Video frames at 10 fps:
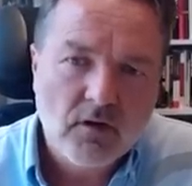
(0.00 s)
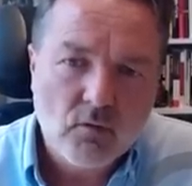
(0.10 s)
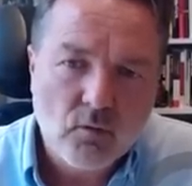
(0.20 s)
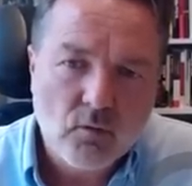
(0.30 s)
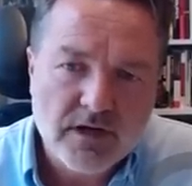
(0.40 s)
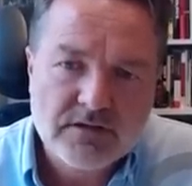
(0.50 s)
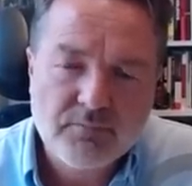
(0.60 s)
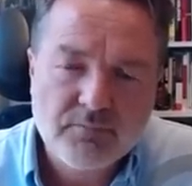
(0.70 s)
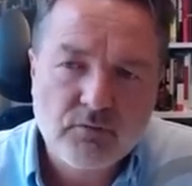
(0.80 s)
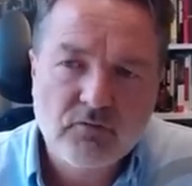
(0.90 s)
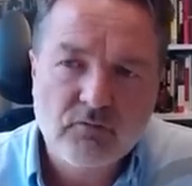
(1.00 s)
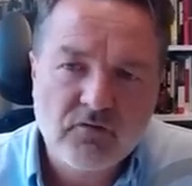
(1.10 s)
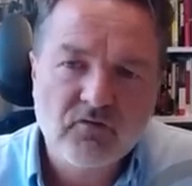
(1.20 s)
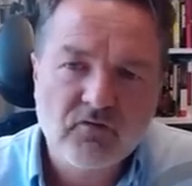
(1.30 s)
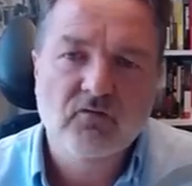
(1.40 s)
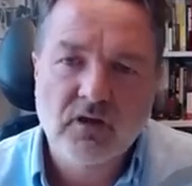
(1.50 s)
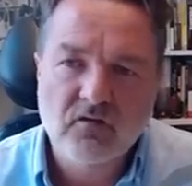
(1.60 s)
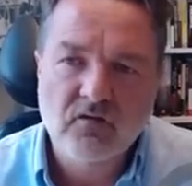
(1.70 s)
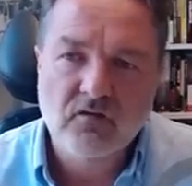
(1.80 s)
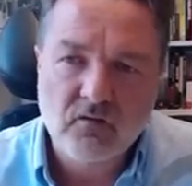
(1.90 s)
which put
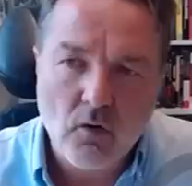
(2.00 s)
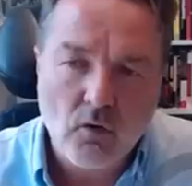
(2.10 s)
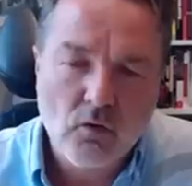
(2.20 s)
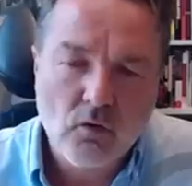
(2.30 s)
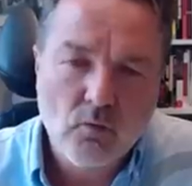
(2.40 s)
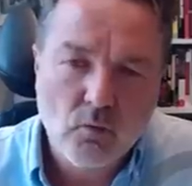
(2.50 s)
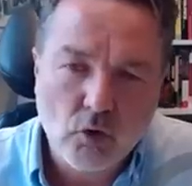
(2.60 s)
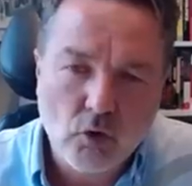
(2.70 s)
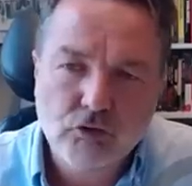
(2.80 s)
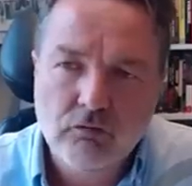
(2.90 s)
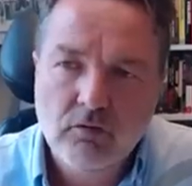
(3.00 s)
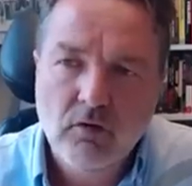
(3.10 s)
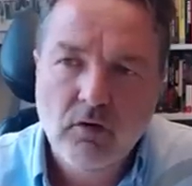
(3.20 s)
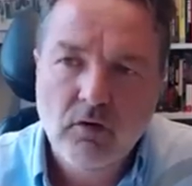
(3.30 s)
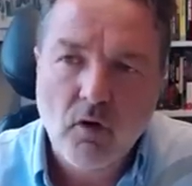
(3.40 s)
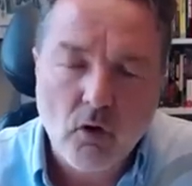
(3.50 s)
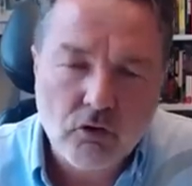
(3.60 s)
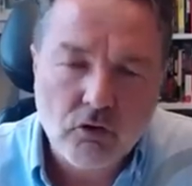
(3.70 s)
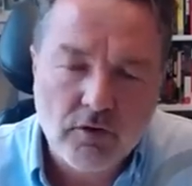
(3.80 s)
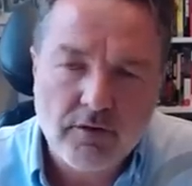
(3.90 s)
restrictions on what
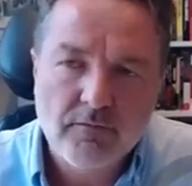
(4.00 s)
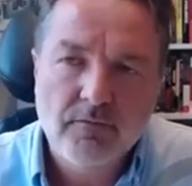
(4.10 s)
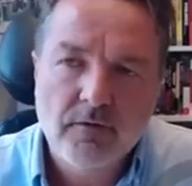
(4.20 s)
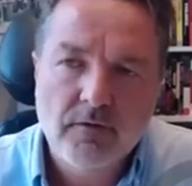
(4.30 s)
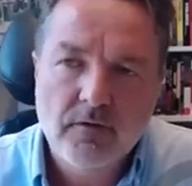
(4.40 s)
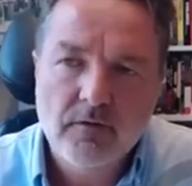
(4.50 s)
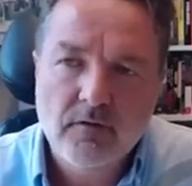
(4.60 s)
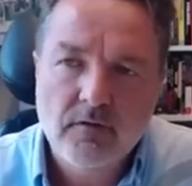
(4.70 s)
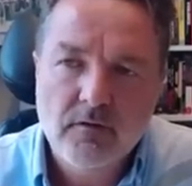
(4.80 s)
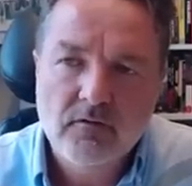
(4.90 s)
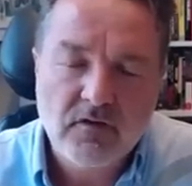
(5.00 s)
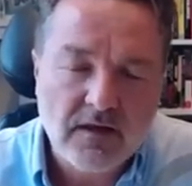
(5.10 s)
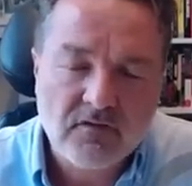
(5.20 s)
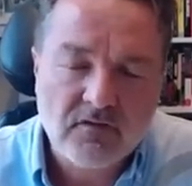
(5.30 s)
other states